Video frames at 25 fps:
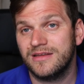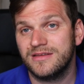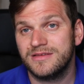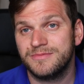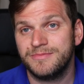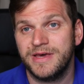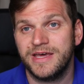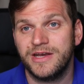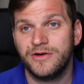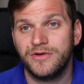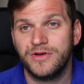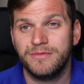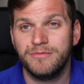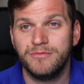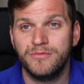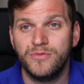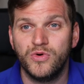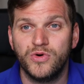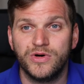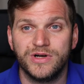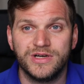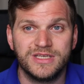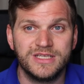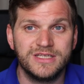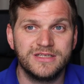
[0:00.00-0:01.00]
this battery
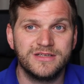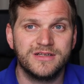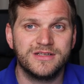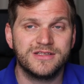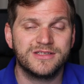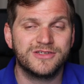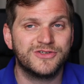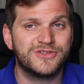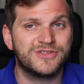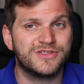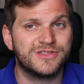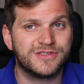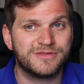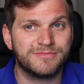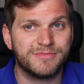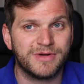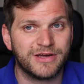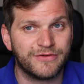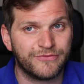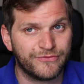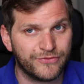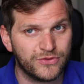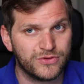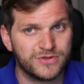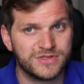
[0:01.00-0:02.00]
more in details because it's
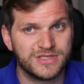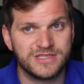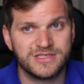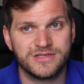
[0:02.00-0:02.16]
my first